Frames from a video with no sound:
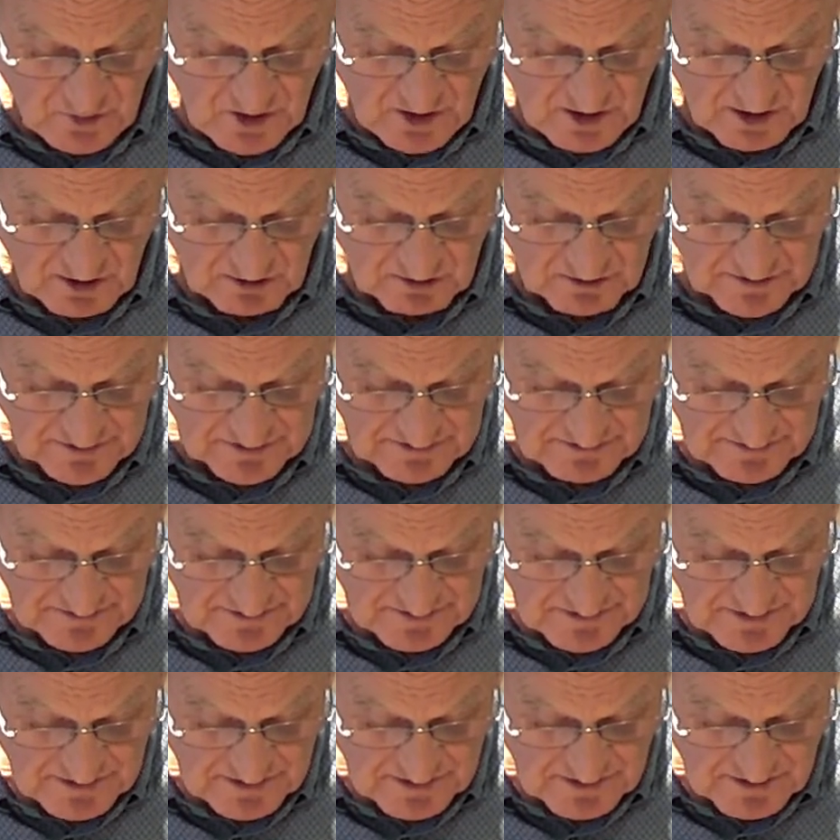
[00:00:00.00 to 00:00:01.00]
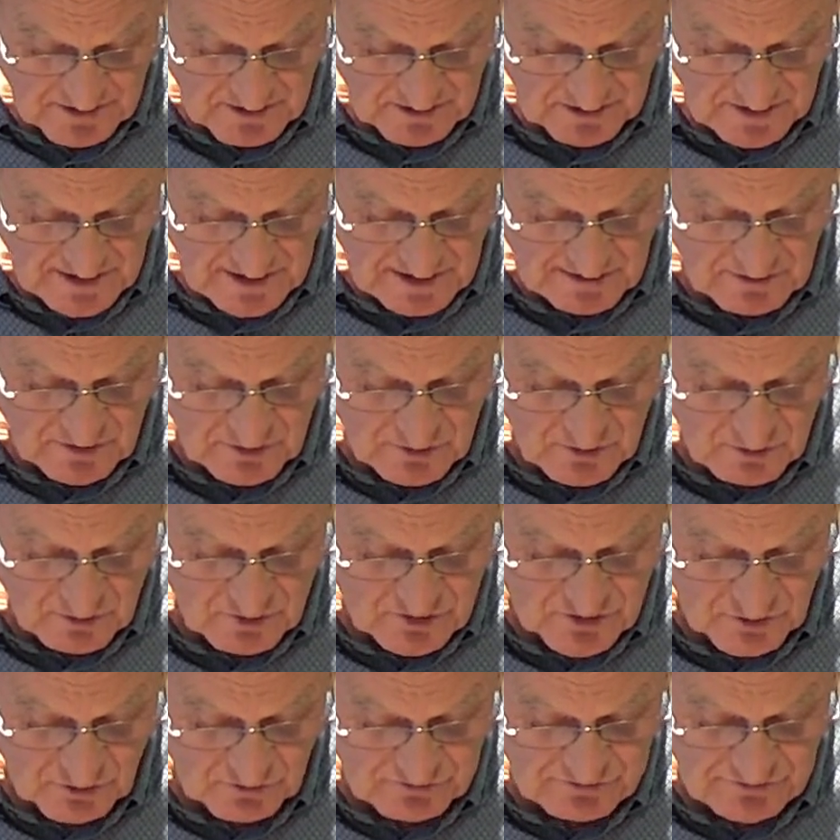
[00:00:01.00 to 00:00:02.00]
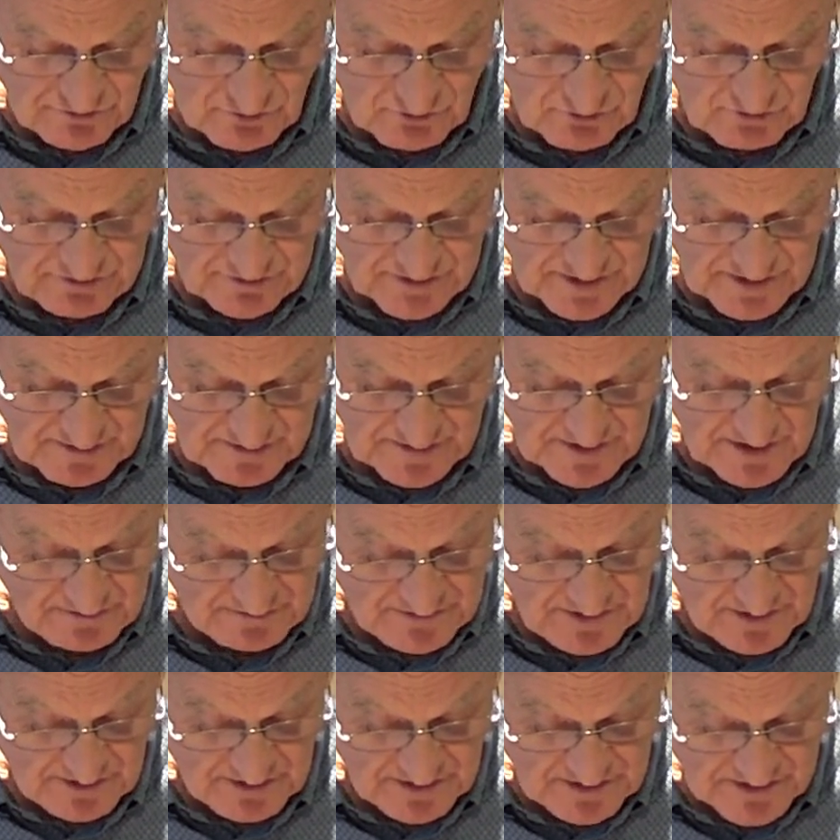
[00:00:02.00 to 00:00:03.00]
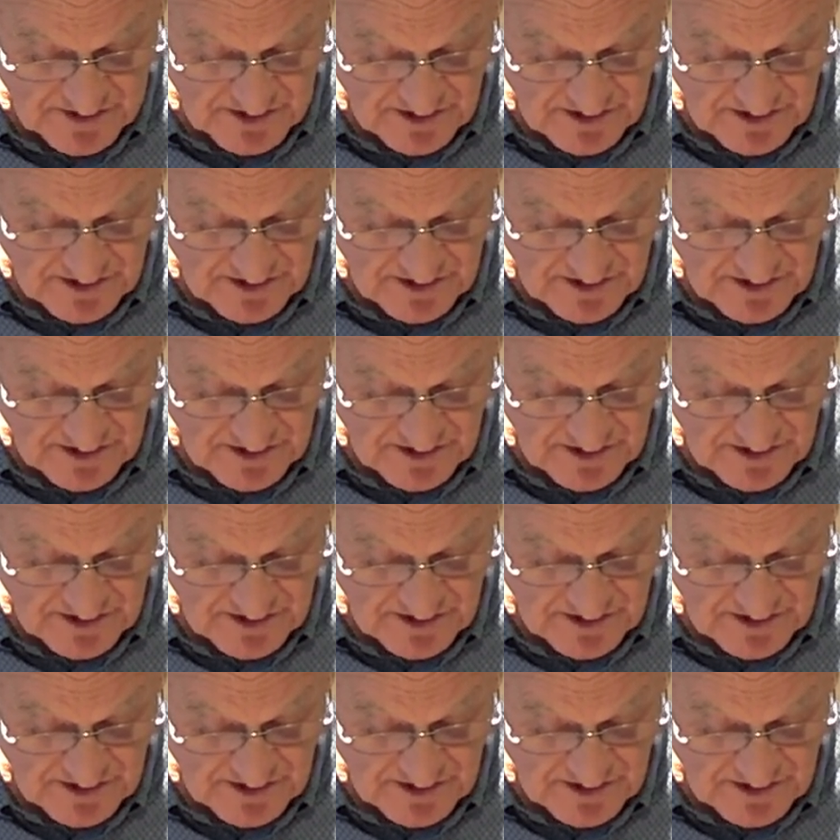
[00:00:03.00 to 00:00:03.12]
world, yet lose or forfeit their very